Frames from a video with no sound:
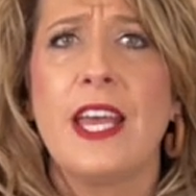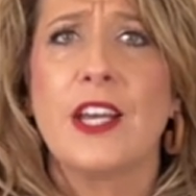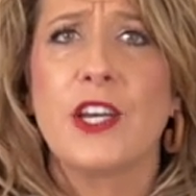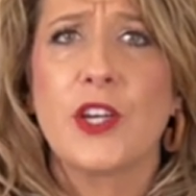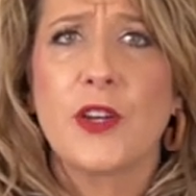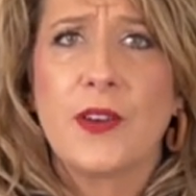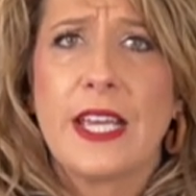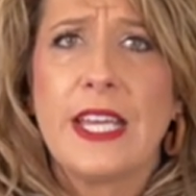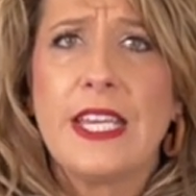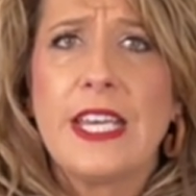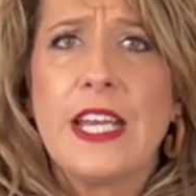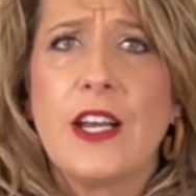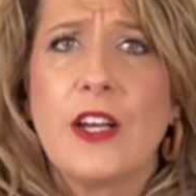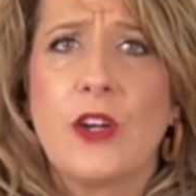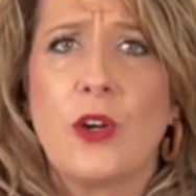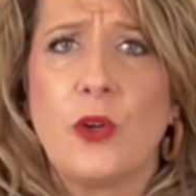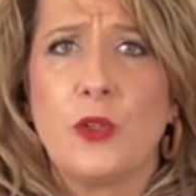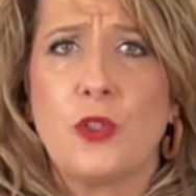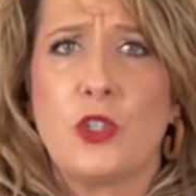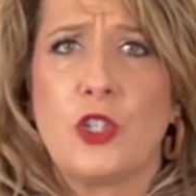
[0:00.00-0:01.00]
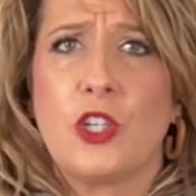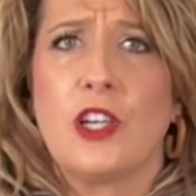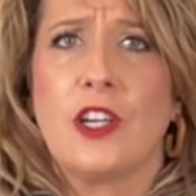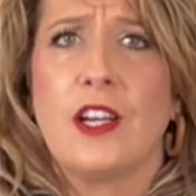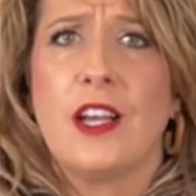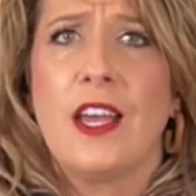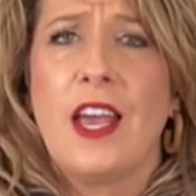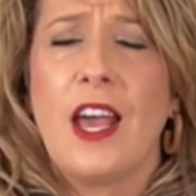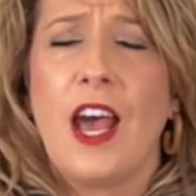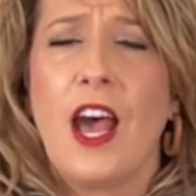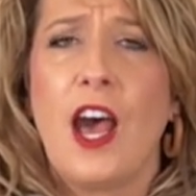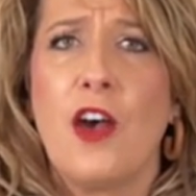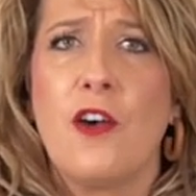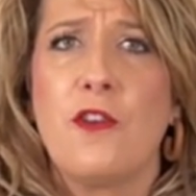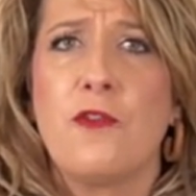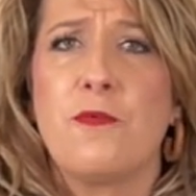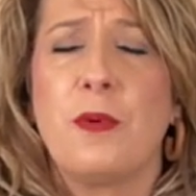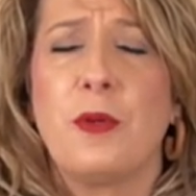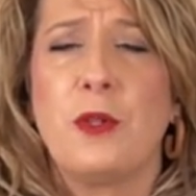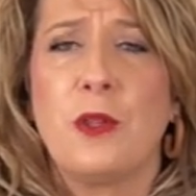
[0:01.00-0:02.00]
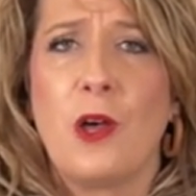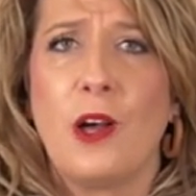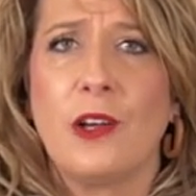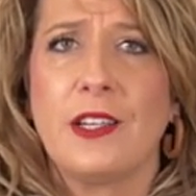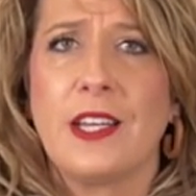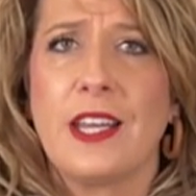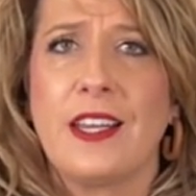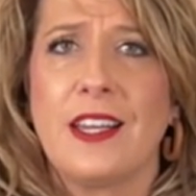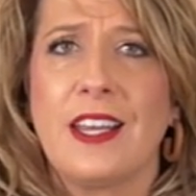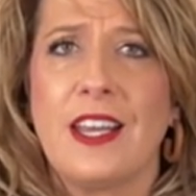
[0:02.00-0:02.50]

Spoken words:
creating a culture of belonging,